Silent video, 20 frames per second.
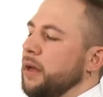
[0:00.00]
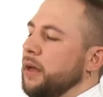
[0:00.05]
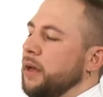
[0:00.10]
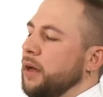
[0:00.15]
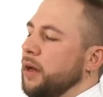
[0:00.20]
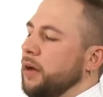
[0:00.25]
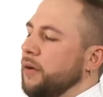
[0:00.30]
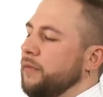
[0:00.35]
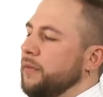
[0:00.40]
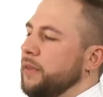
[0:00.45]

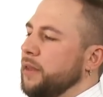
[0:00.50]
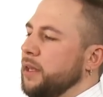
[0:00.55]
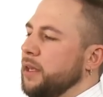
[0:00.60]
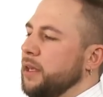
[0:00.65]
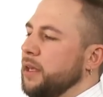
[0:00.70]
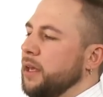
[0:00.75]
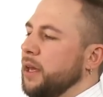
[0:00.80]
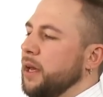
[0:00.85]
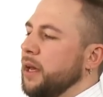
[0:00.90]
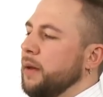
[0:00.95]
of
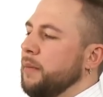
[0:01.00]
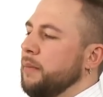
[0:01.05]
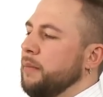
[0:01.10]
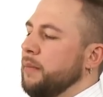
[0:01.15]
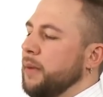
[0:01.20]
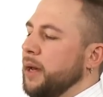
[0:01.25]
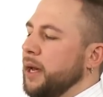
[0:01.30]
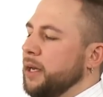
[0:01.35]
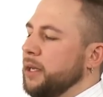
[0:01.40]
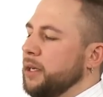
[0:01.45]
the uh,
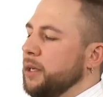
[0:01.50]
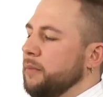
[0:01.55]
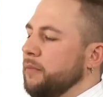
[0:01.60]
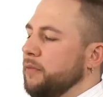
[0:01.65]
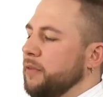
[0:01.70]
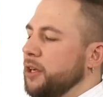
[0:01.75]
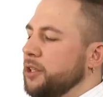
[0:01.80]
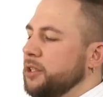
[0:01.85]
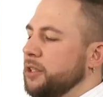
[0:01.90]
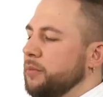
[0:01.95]
Magnum
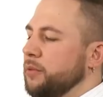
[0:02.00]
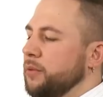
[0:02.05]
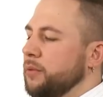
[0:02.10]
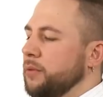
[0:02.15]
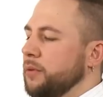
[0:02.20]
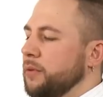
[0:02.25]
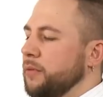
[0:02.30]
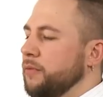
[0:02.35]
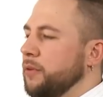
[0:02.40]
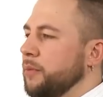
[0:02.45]

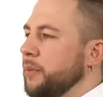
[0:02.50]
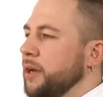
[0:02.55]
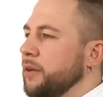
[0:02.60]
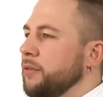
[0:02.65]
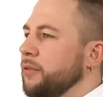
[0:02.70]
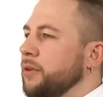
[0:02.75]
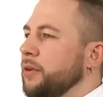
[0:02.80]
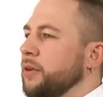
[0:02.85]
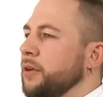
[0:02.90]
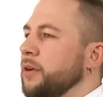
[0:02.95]
Flashabou from
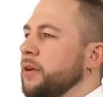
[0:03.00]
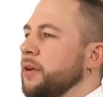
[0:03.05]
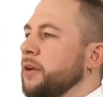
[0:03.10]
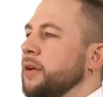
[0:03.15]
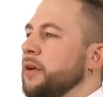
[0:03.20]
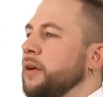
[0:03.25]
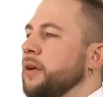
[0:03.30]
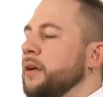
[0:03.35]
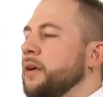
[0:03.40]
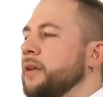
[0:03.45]
Hedron.
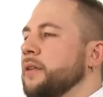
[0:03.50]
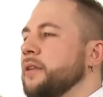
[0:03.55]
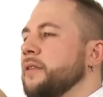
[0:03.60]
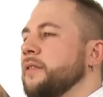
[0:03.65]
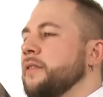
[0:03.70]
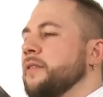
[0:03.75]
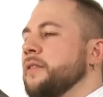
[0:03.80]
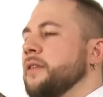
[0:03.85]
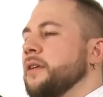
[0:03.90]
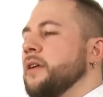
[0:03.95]

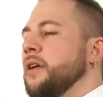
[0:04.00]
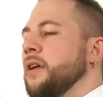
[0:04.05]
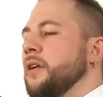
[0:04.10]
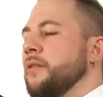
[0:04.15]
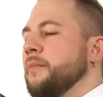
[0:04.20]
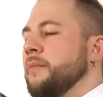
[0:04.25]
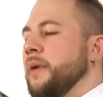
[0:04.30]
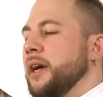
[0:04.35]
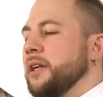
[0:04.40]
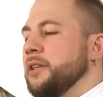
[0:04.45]
This is the color
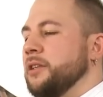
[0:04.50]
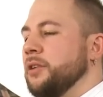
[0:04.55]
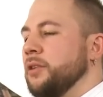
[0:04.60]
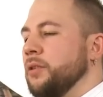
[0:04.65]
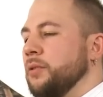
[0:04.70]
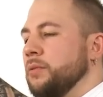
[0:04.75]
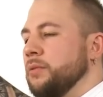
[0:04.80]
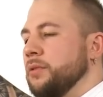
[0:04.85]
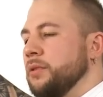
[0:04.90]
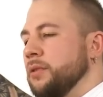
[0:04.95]
matte
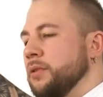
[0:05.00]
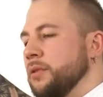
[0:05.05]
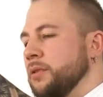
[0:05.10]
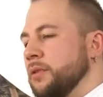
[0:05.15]
gold.